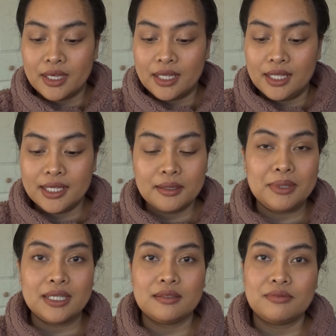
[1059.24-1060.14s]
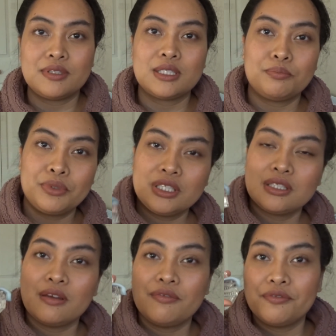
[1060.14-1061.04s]
a little bit of spritz
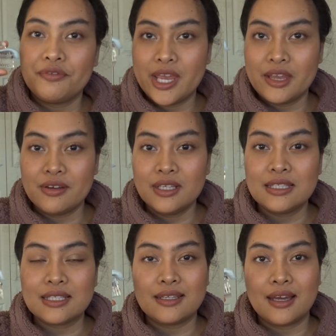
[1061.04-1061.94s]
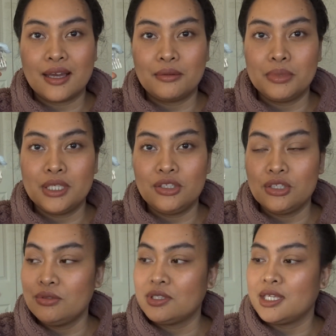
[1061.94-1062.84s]
of fragrance, and I'll be
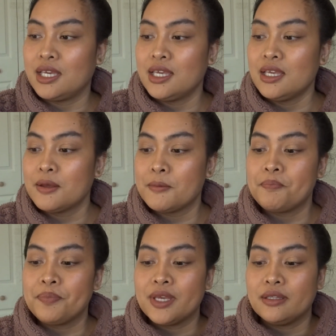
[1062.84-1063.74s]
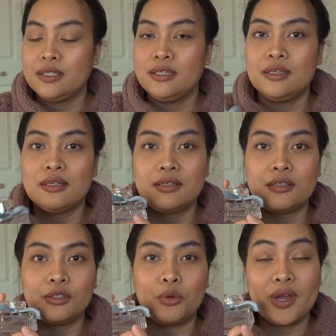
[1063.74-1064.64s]
using the
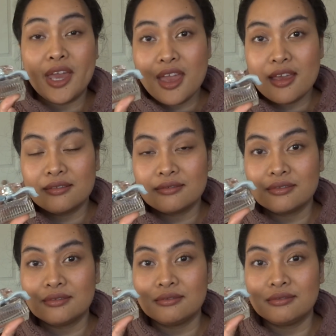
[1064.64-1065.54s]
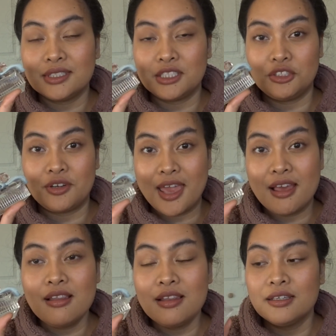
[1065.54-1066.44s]
Chloe
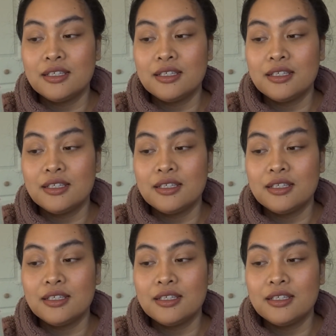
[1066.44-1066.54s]
Naturelle